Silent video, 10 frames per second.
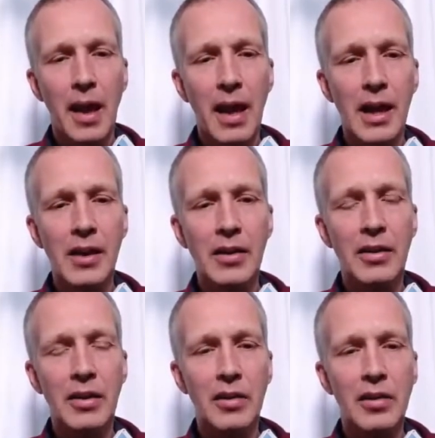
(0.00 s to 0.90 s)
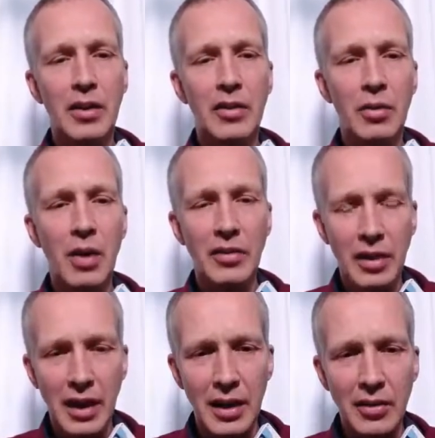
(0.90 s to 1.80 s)
and the
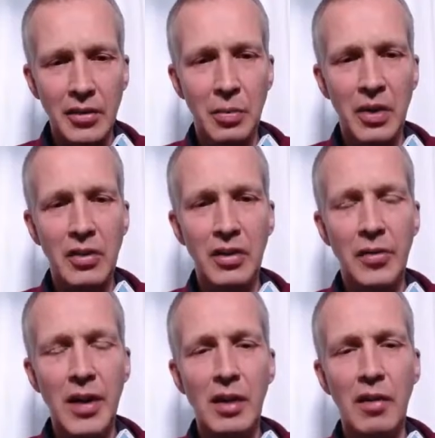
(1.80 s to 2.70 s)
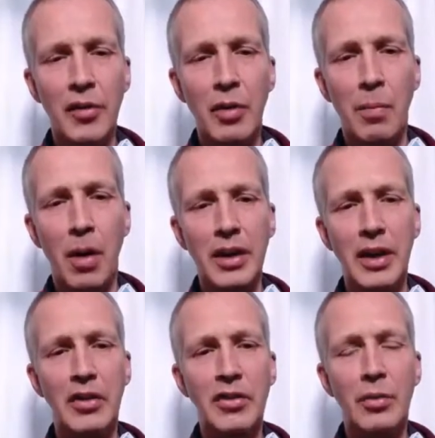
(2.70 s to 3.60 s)
resonance with the field of your
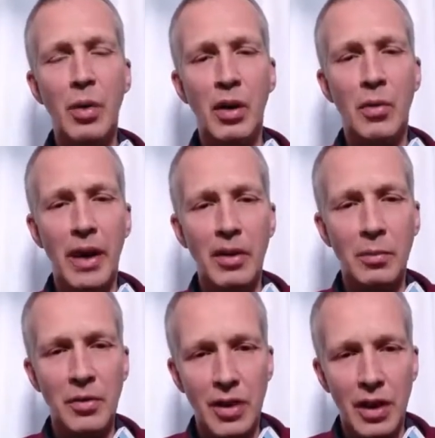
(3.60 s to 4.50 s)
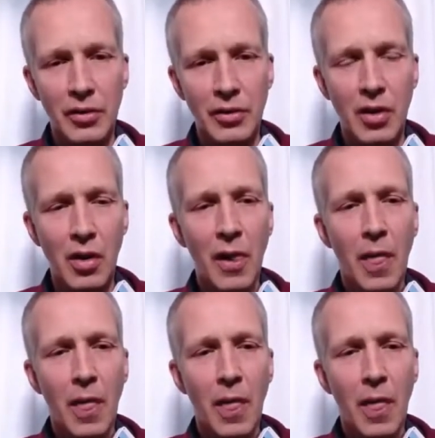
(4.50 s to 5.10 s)
body is through a quantum sensor,